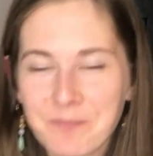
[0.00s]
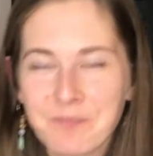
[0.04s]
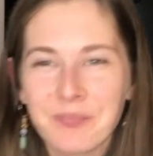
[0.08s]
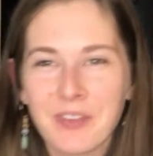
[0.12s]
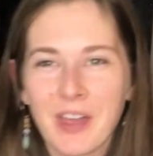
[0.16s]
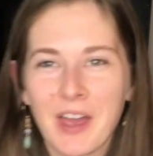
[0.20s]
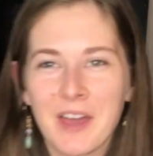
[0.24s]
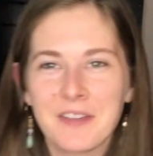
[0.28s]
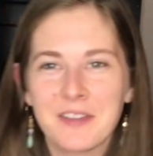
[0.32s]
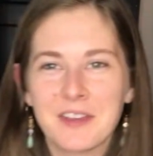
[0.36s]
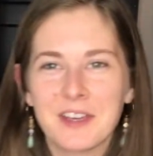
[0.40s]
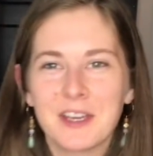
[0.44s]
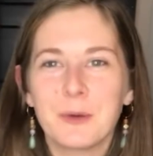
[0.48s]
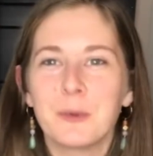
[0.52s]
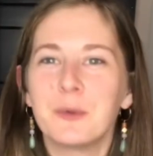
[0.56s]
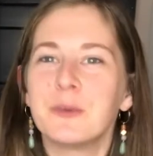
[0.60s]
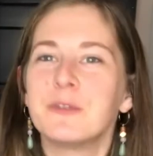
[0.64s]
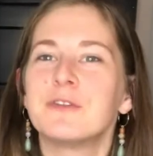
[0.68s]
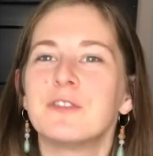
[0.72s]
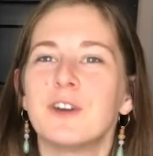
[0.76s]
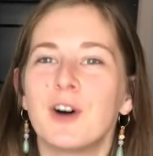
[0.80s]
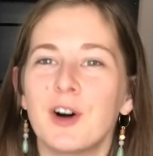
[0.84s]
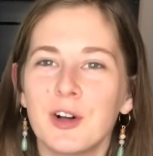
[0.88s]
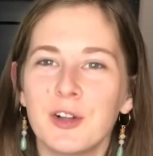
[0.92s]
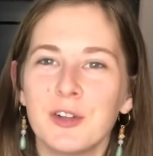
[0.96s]
I think it would
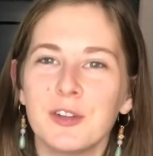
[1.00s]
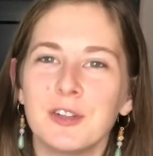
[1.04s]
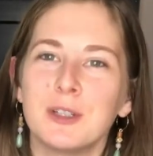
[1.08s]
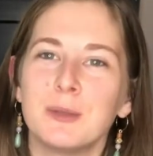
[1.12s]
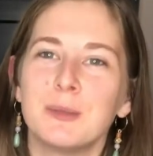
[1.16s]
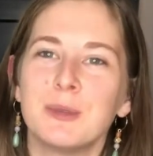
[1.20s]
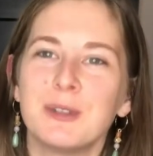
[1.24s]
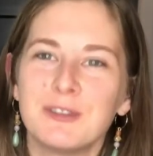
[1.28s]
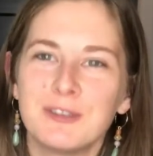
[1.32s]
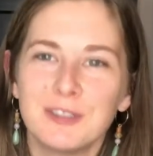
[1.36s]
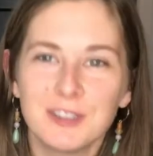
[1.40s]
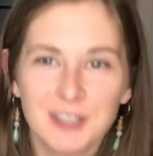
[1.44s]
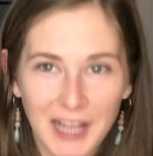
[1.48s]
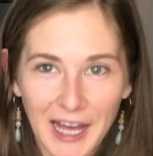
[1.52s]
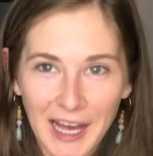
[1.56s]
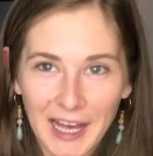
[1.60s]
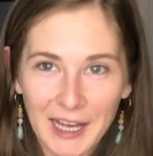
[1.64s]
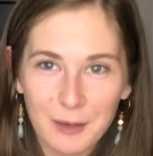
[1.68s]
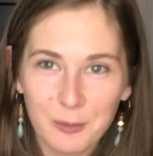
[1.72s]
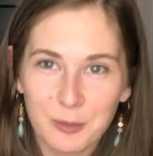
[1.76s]
fall a little bit flat,